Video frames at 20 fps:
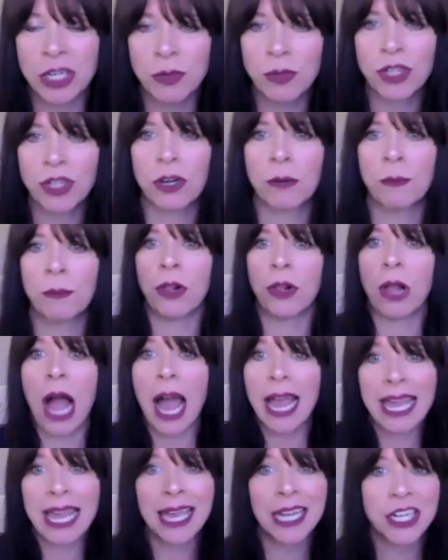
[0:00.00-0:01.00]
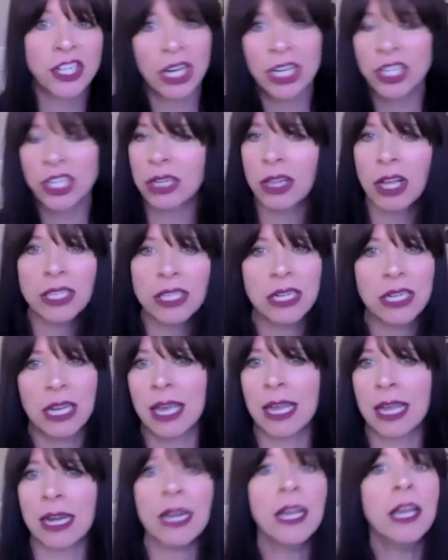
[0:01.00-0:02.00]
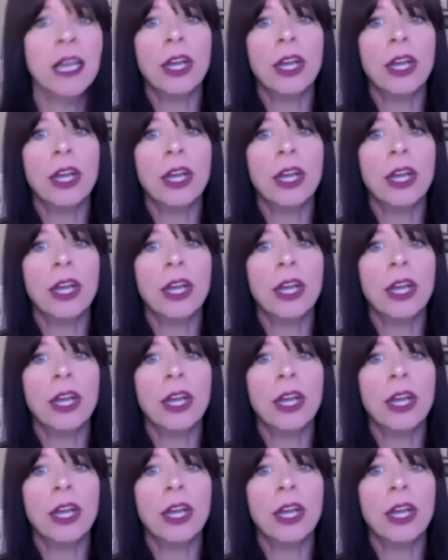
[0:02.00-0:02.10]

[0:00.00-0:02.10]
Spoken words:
he was terminal. I can't change, I lost a kid.